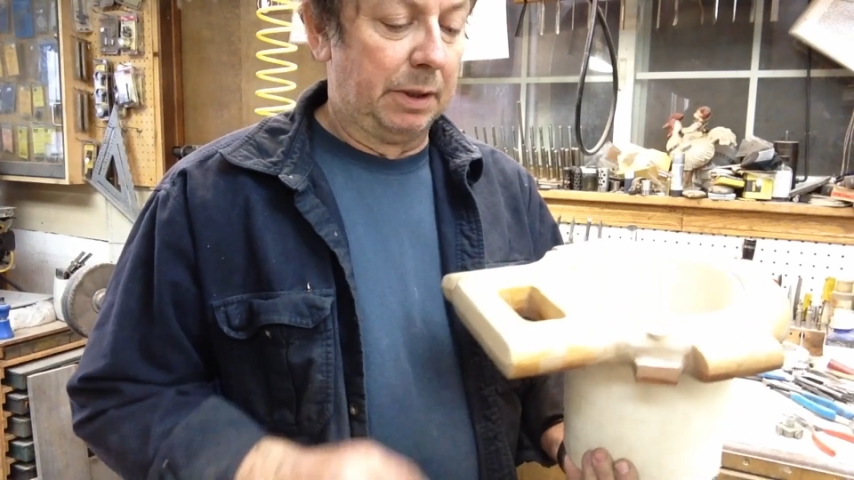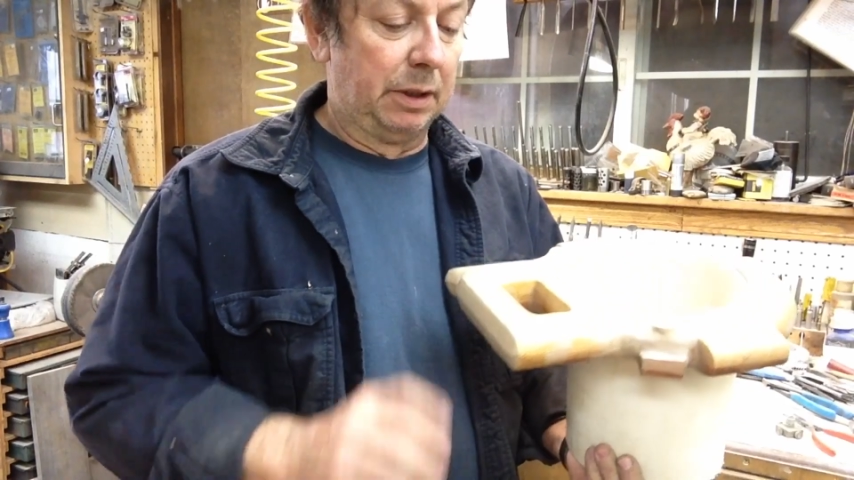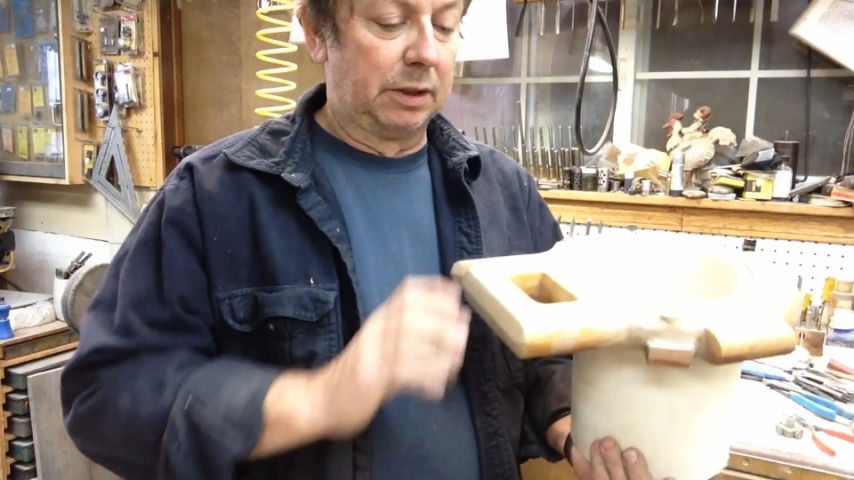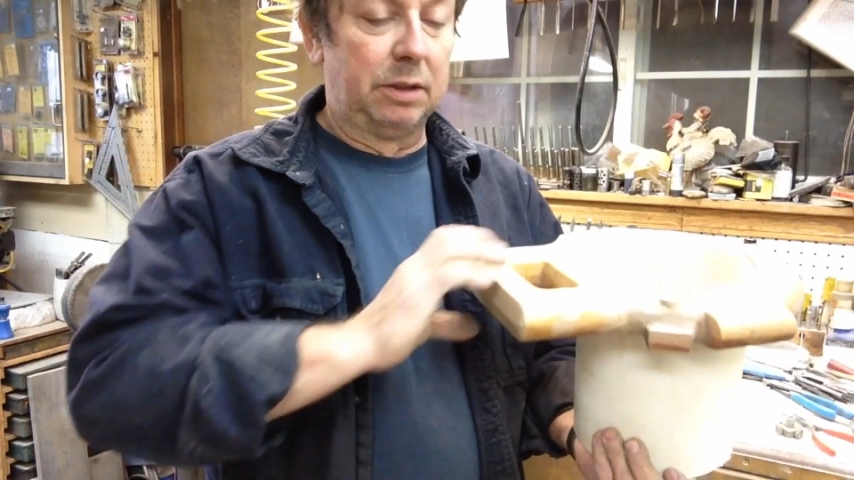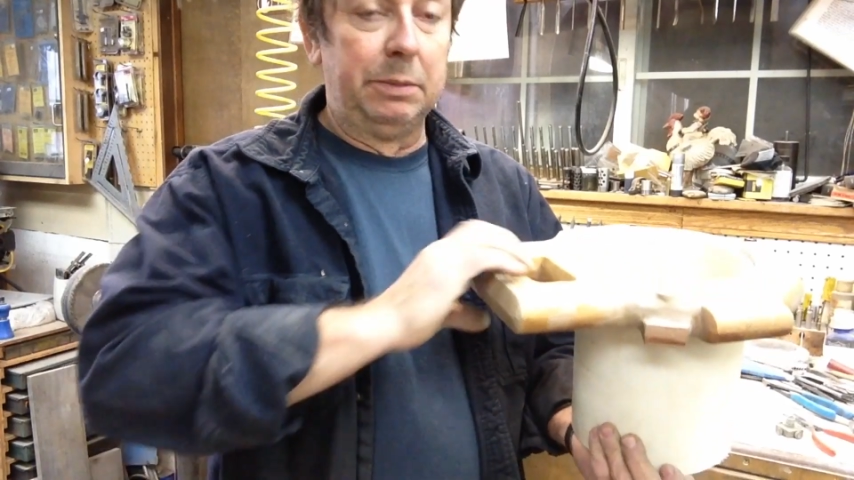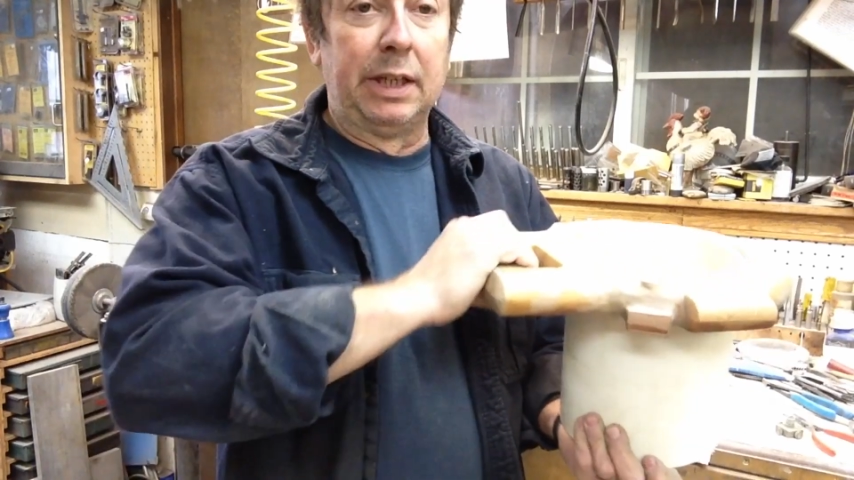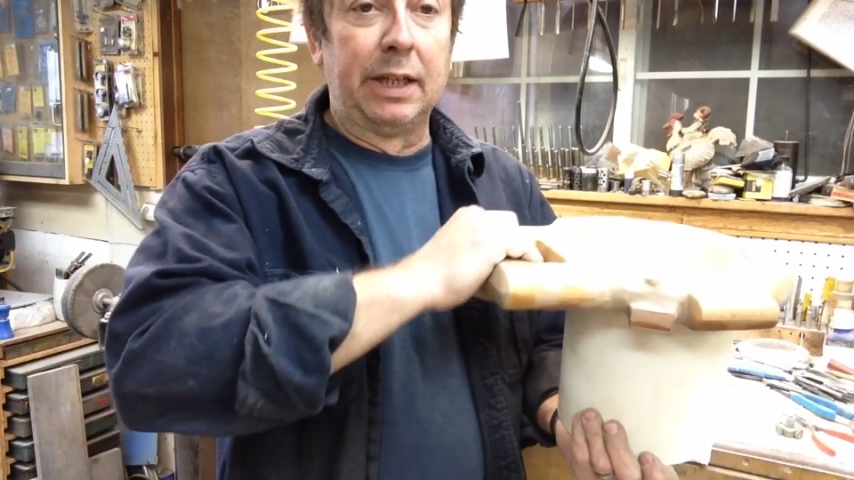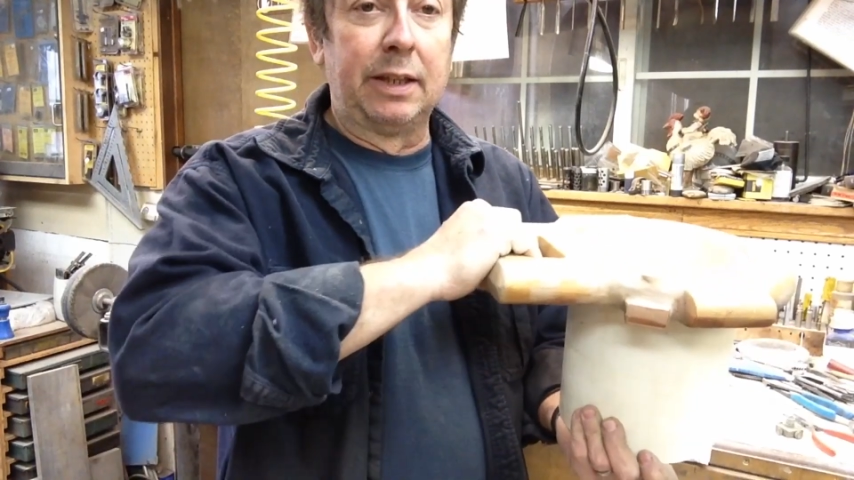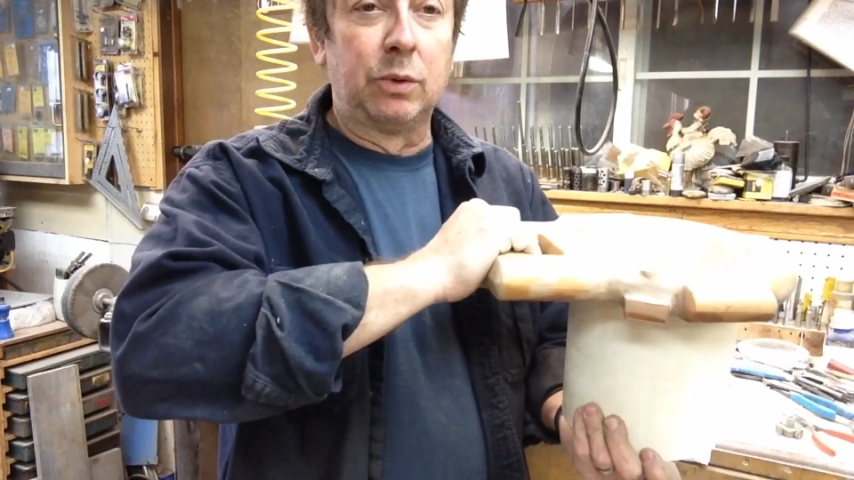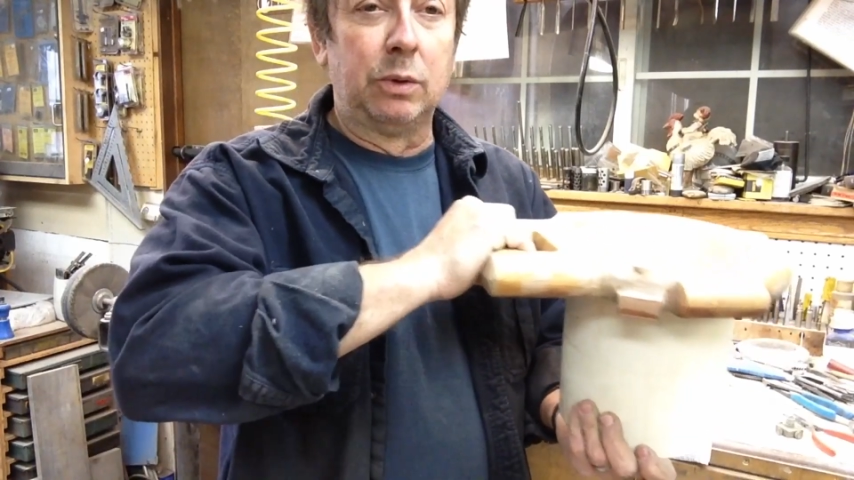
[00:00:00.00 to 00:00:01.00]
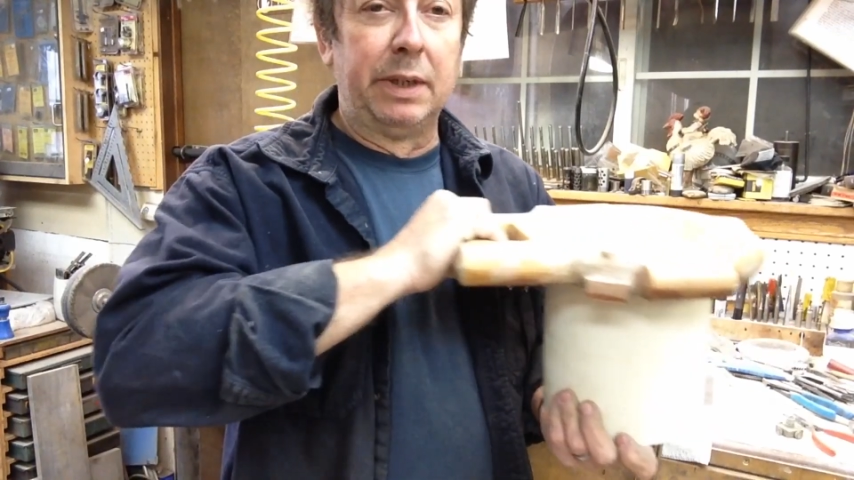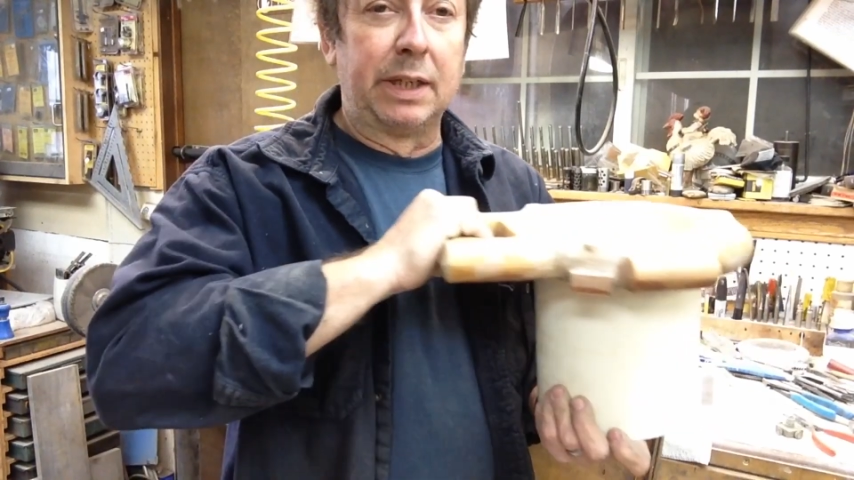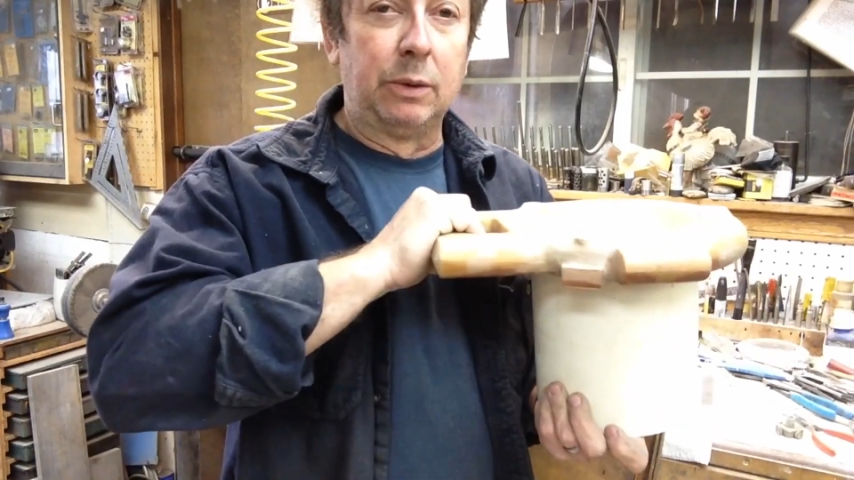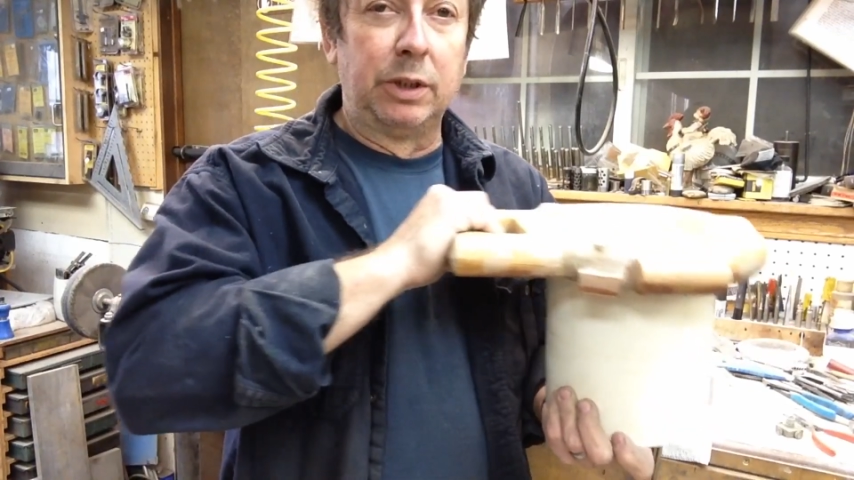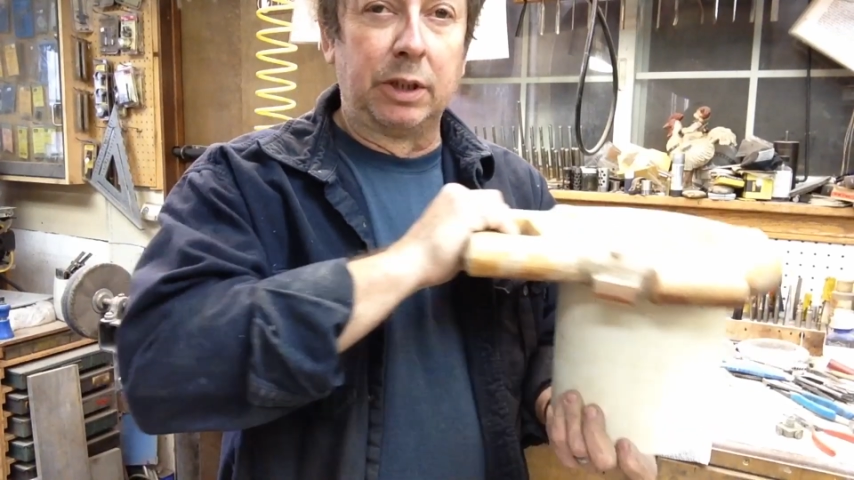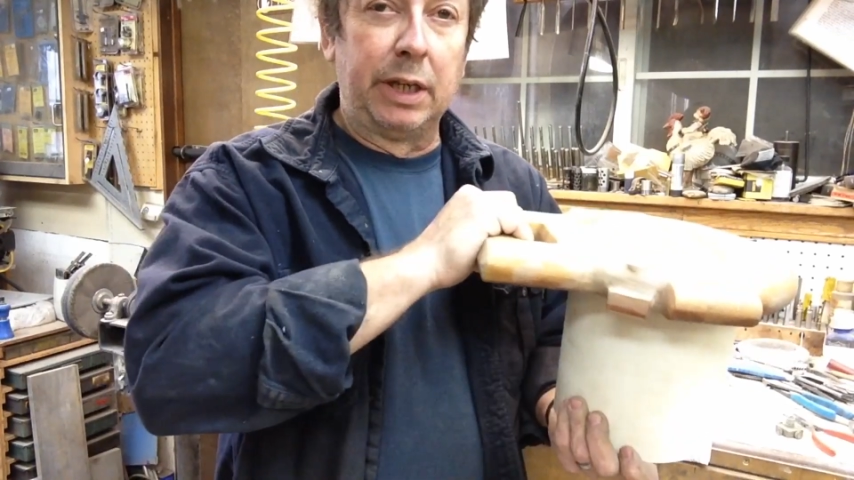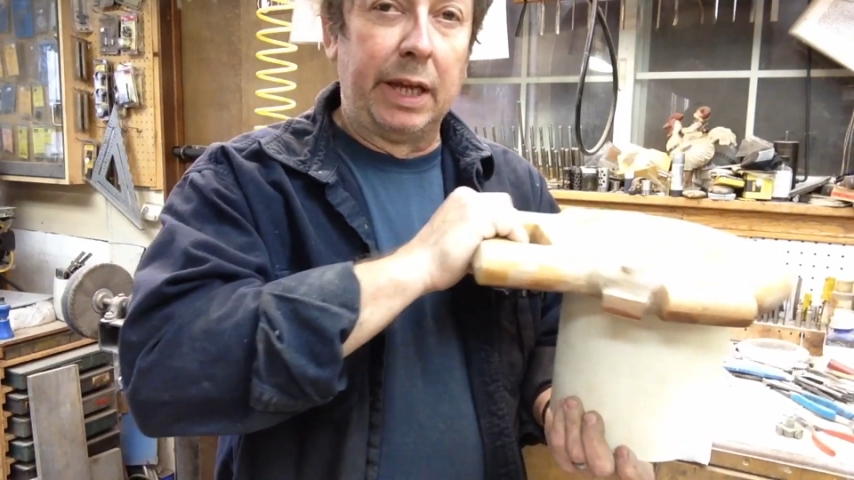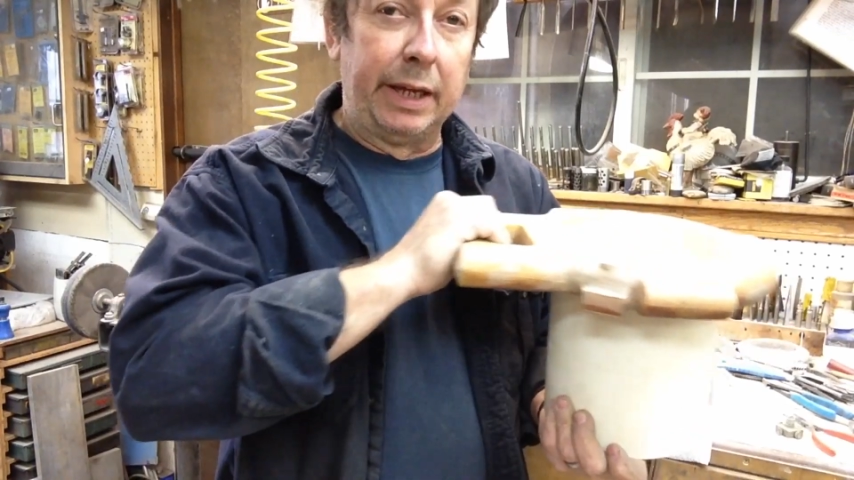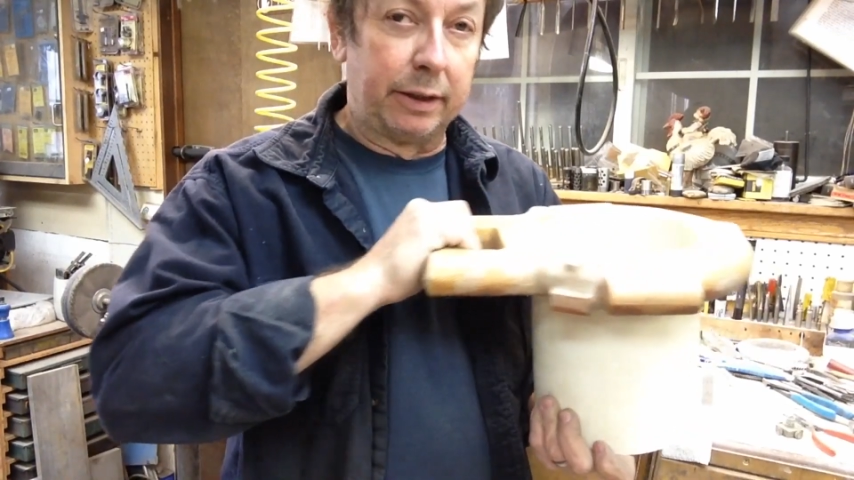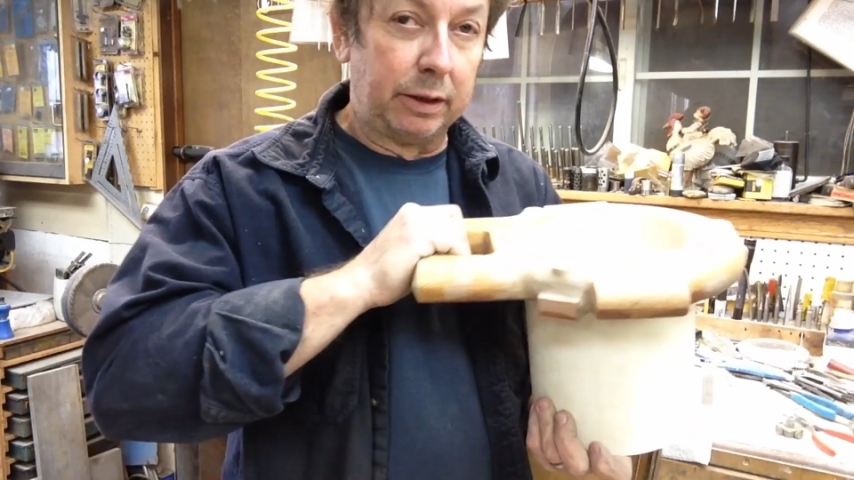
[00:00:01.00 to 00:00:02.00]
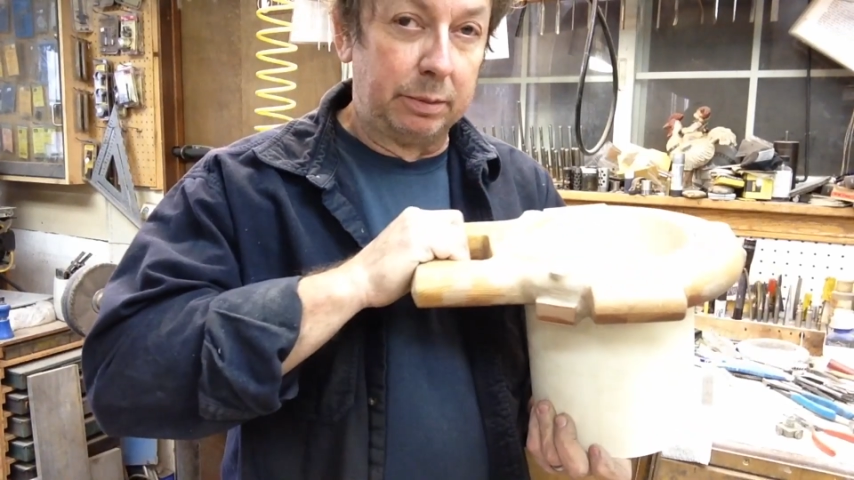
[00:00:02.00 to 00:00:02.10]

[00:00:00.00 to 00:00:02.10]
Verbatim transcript: and it looks to me like this would make a real good handle